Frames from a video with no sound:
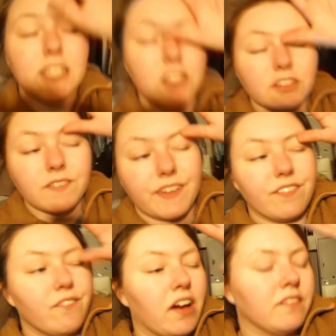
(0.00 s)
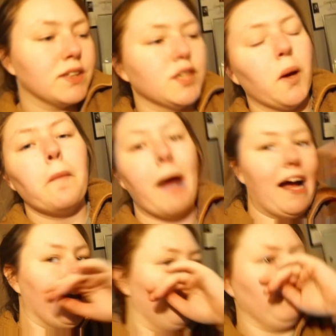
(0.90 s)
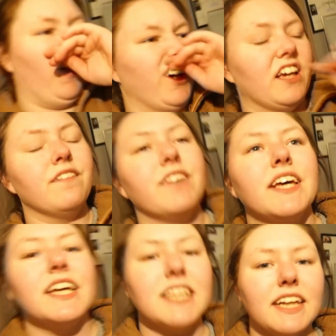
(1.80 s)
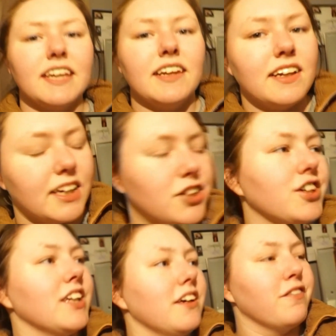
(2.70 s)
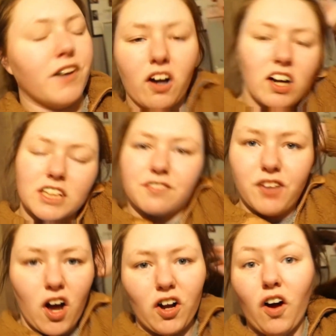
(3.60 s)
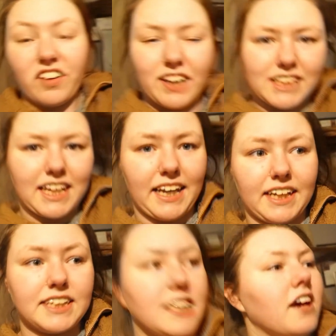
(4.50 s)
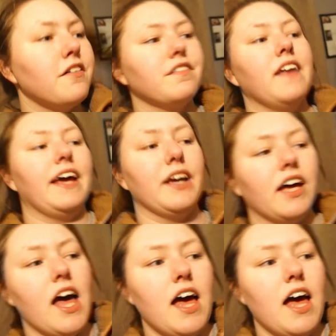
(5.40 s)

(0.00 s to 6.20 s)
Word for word: To explain why I'm so bad at vlogging, because I literally forgot to vlog all the exciting stuff. Like,